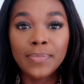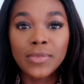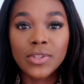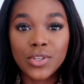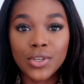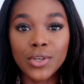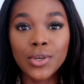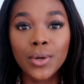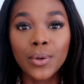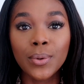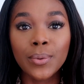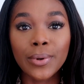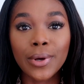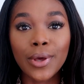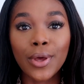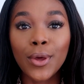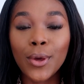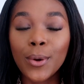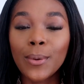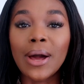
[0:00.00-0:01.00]
to
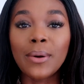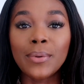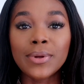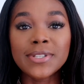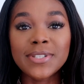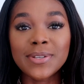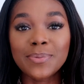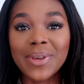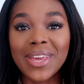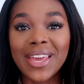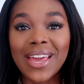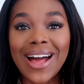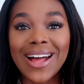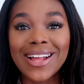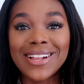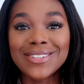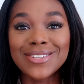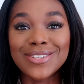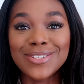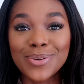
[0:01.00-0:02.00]
who I want to be
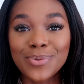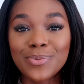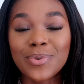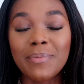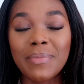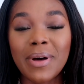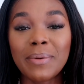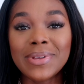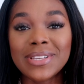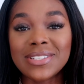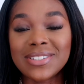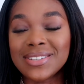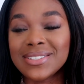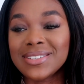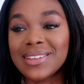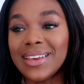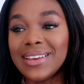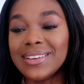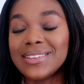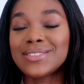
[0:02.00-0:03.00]
and to what my business
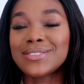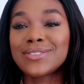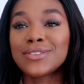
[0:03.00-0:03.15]
is.